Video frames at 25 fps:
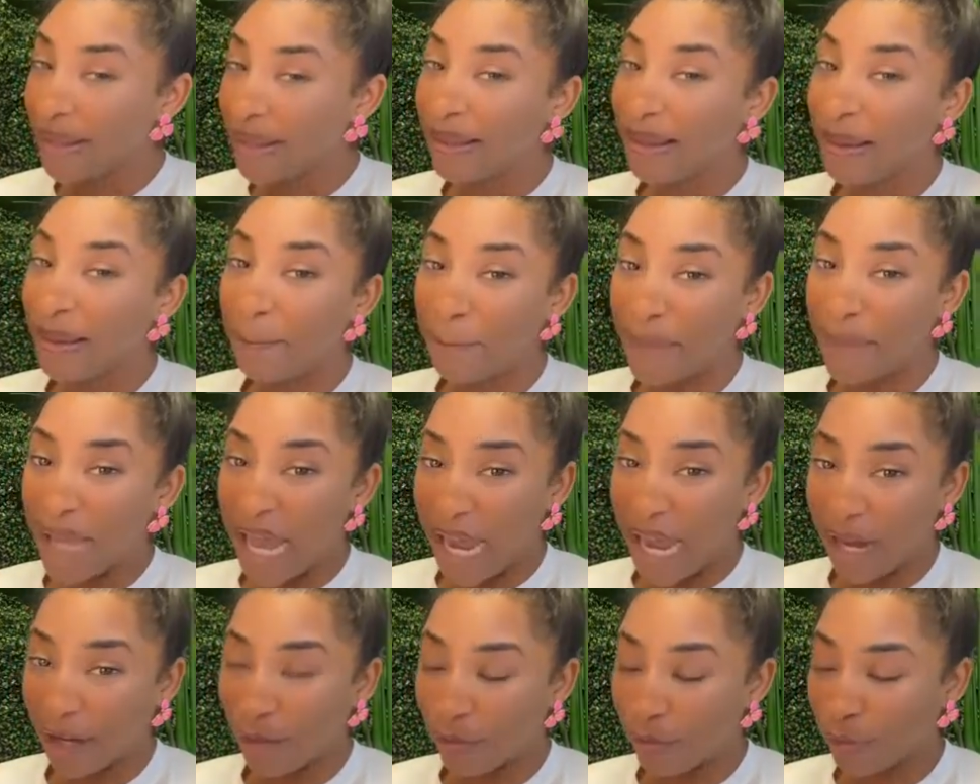The
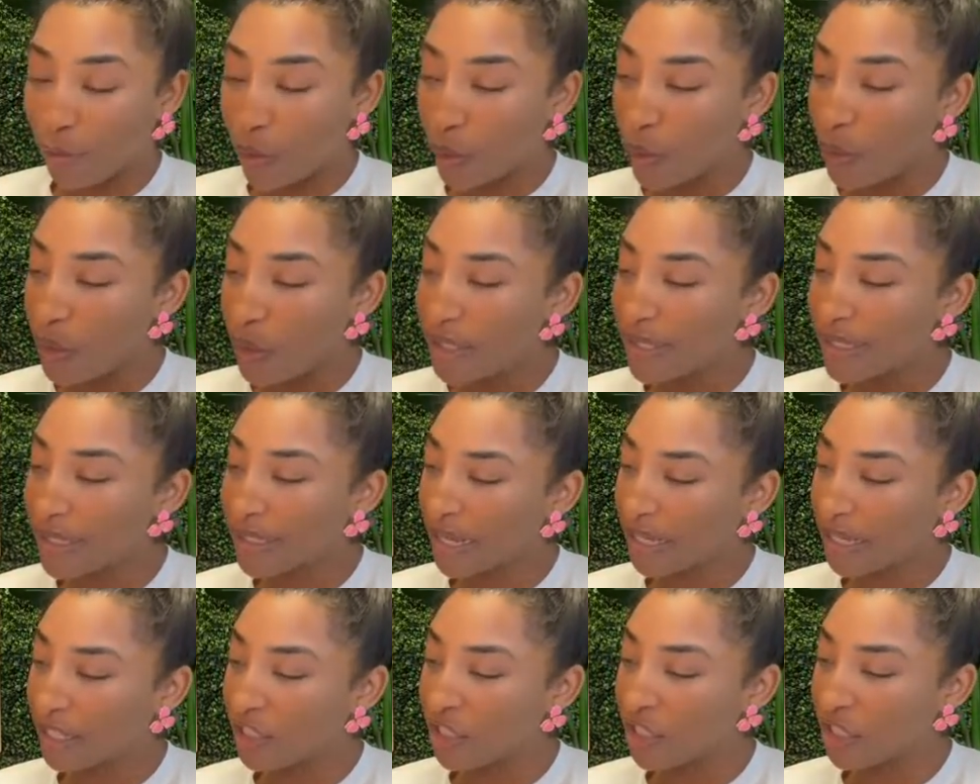back rolls
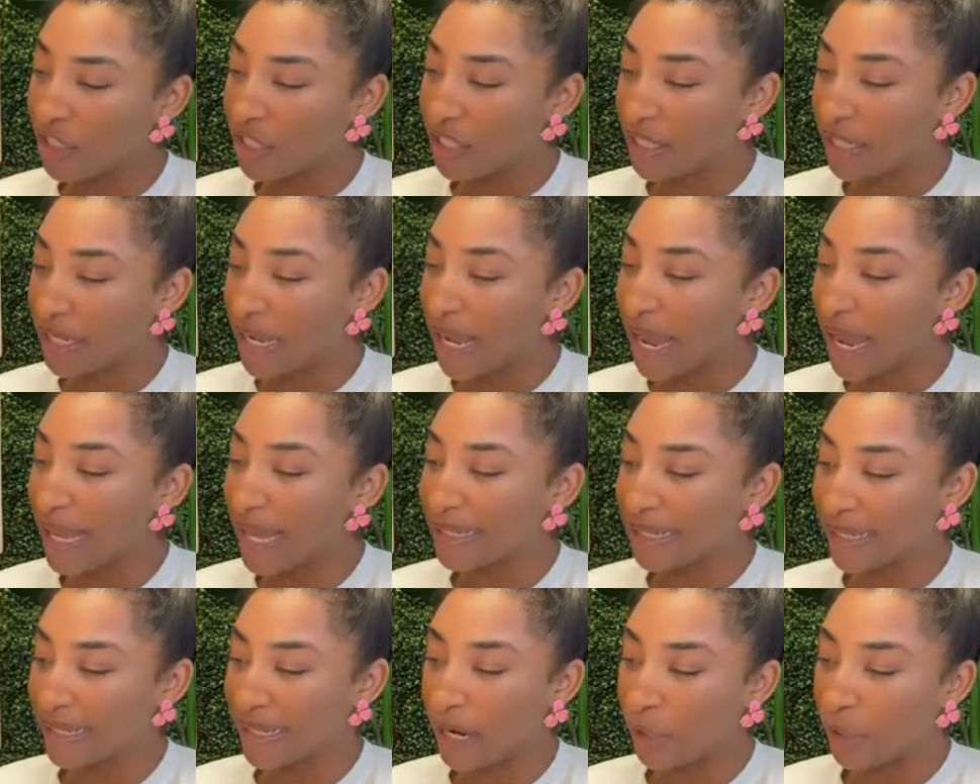that she
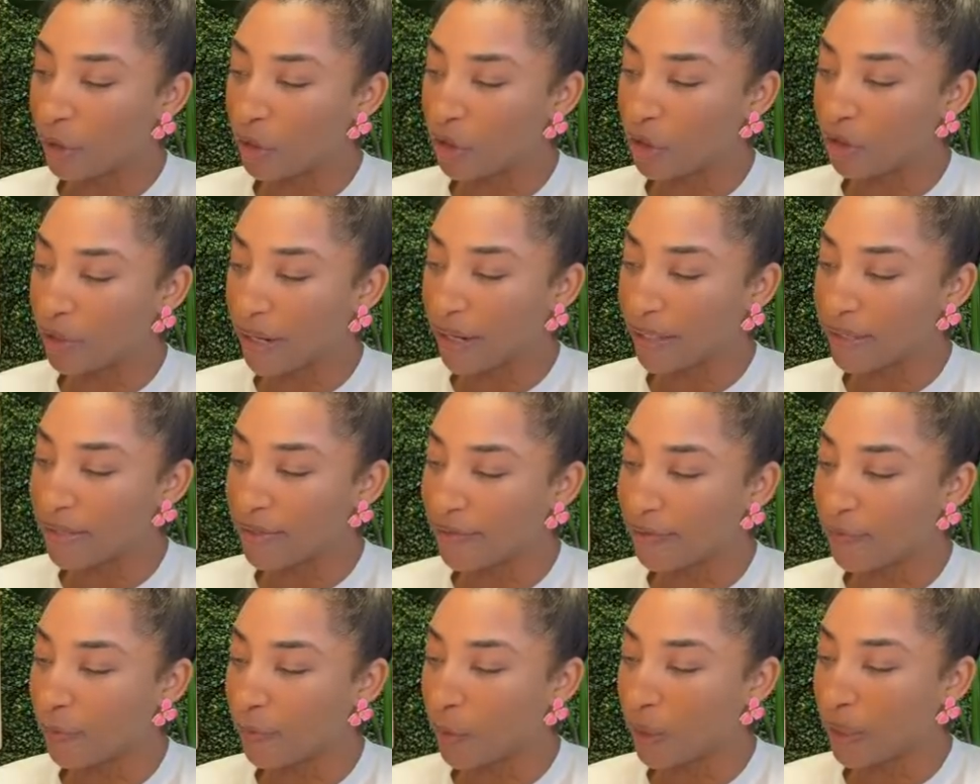has now
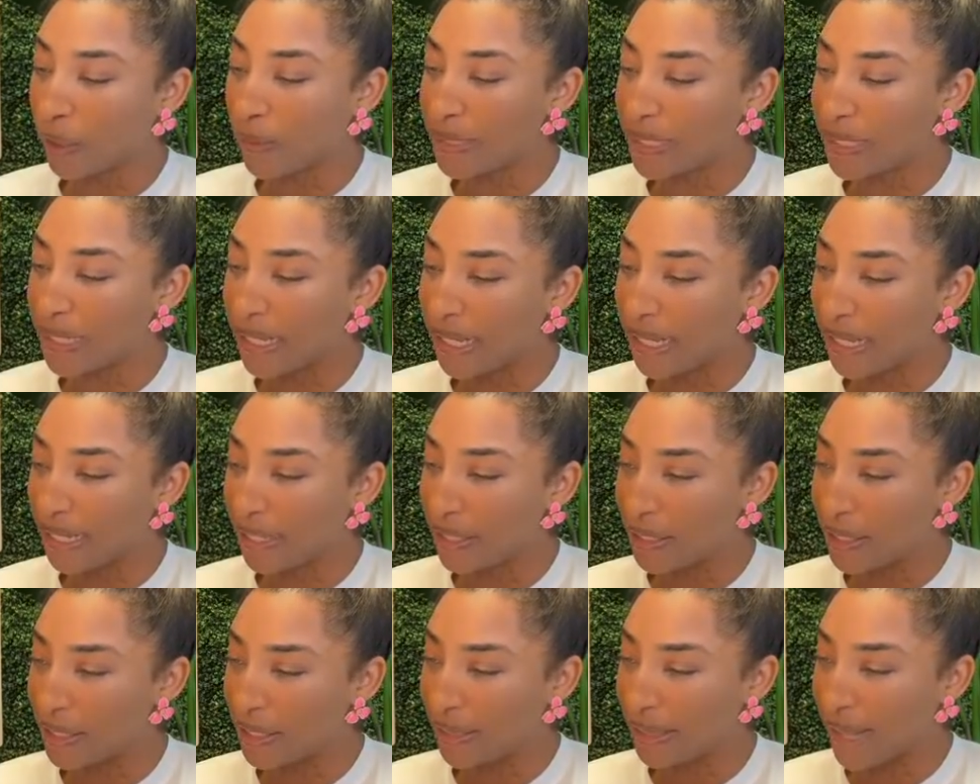transformed
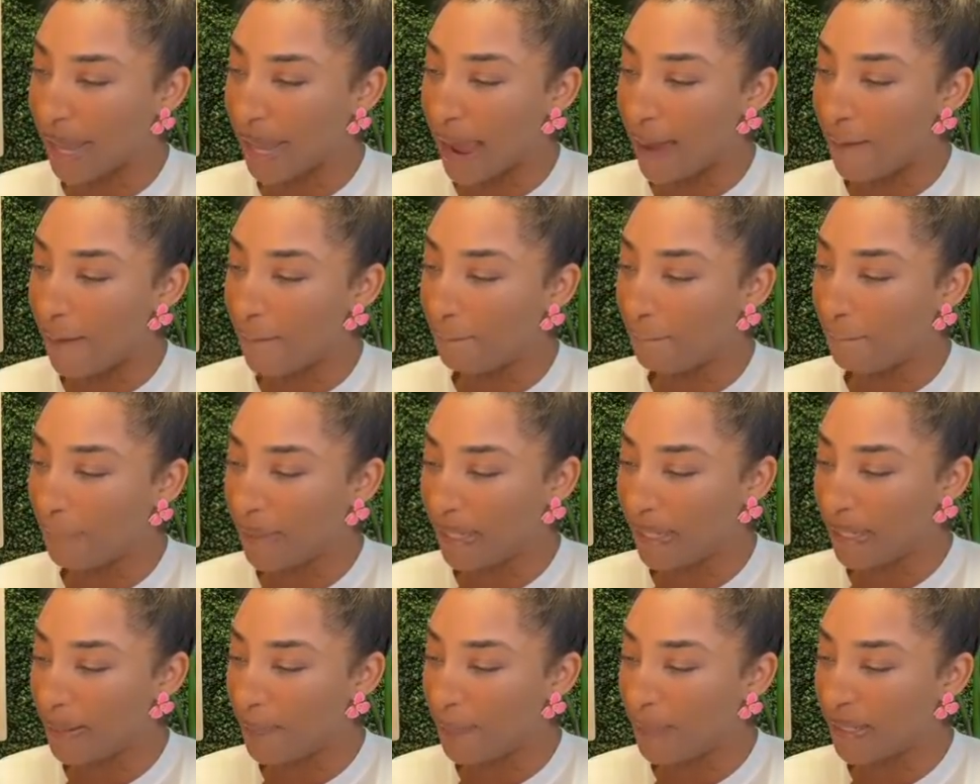into that
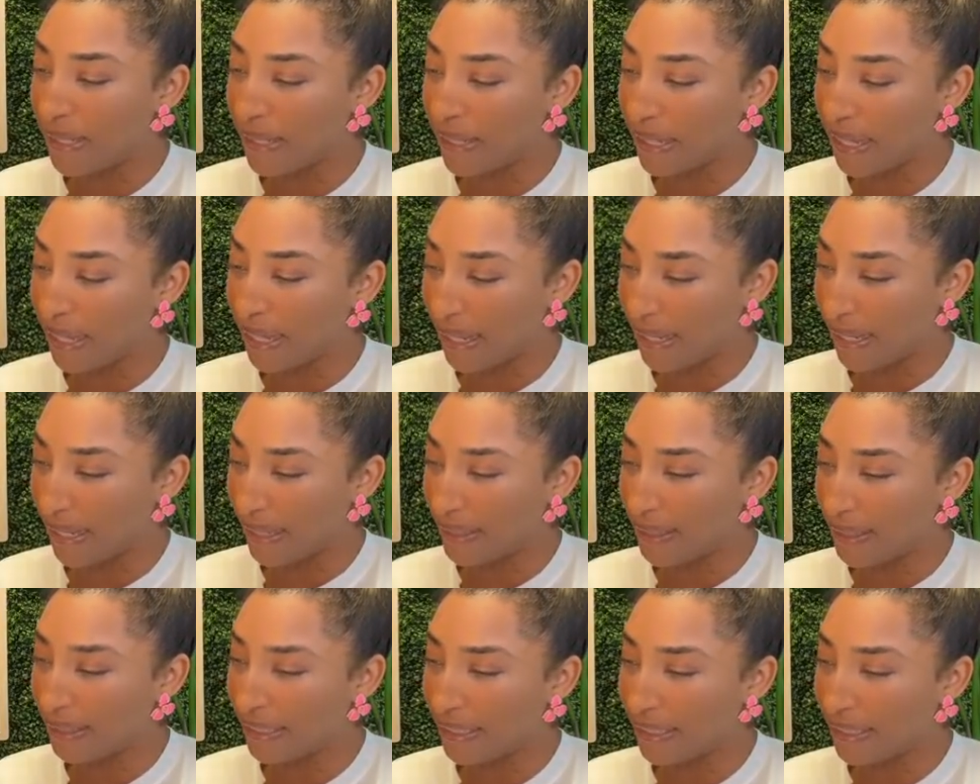
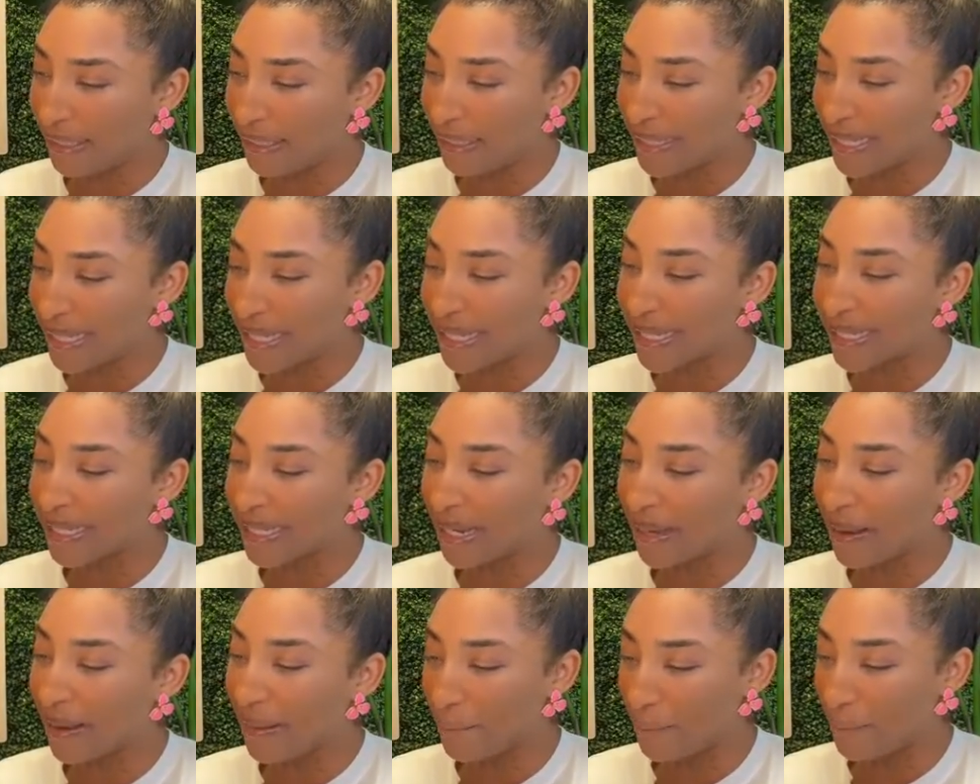BBL is
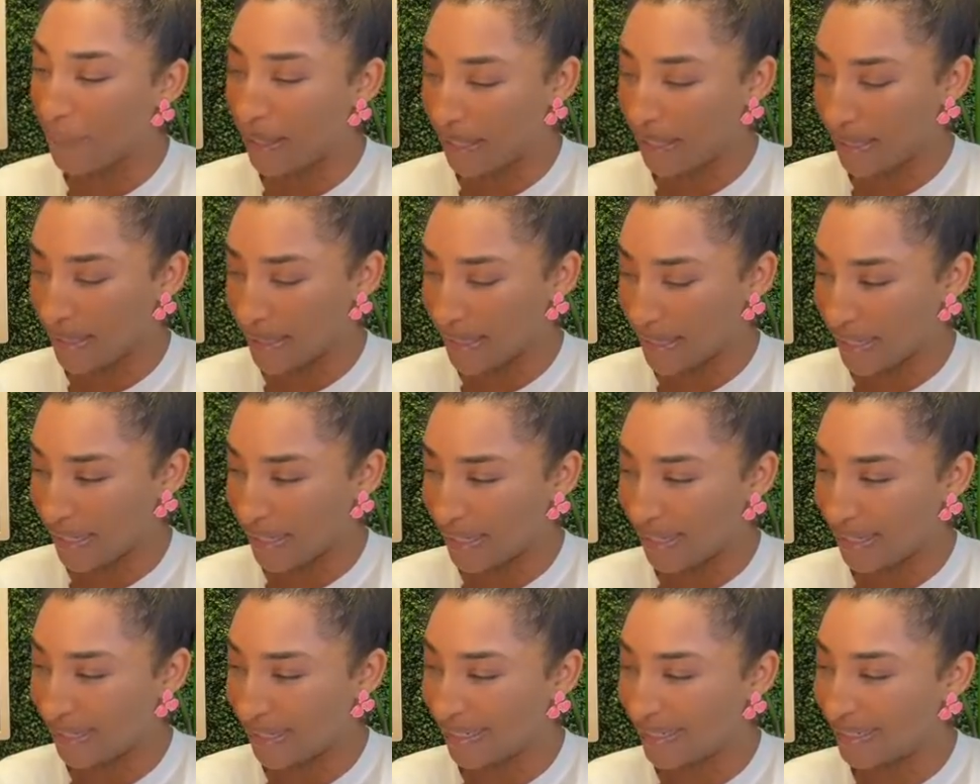
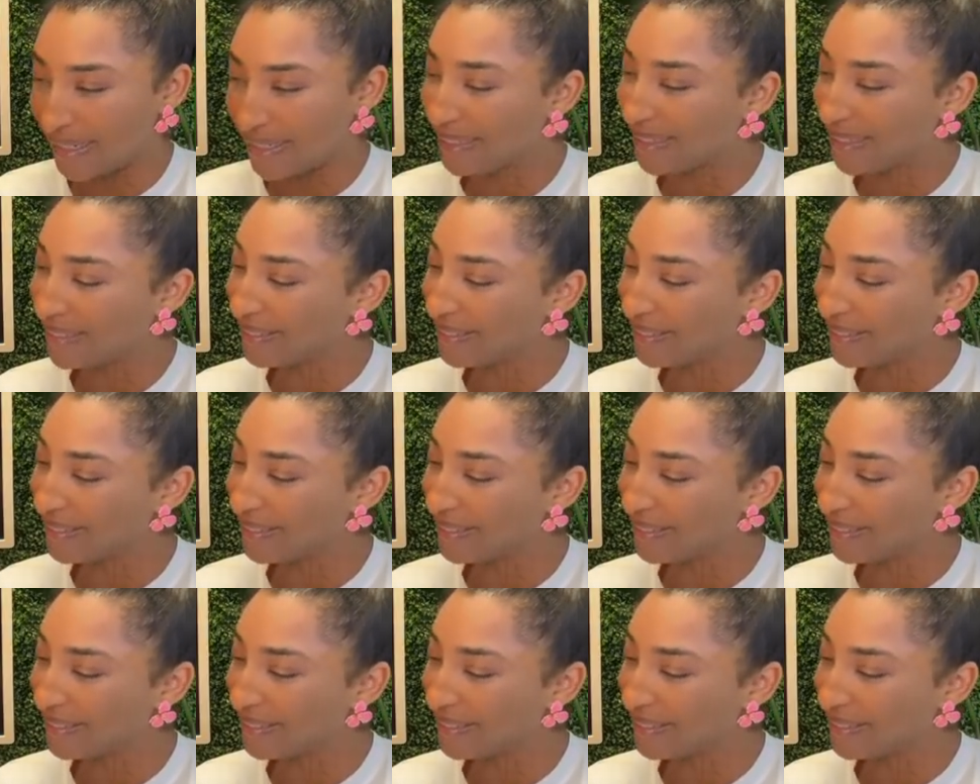amazing.